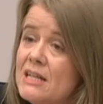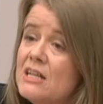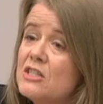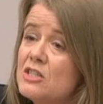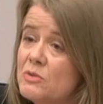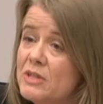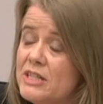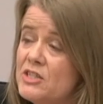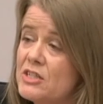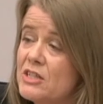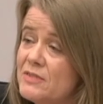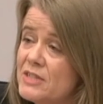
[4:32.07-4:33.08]
so each
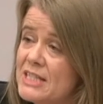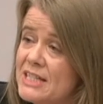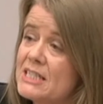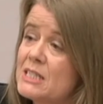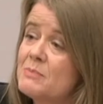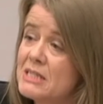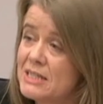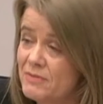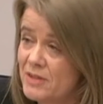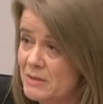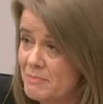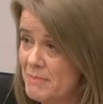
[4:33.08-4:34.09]
service has a
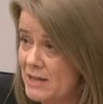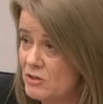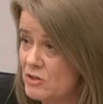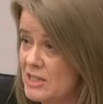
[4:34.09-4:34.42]
specific amount